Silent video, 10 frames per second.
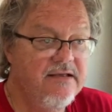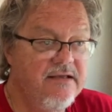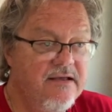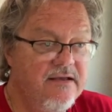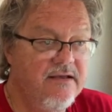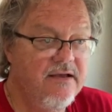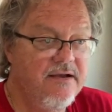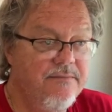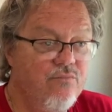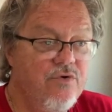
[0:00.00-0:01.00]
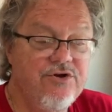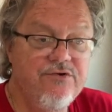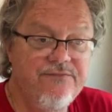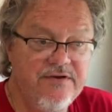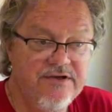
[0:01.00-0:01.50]
uh, um, we do
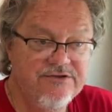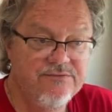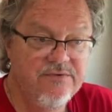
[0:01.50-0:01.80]
fish.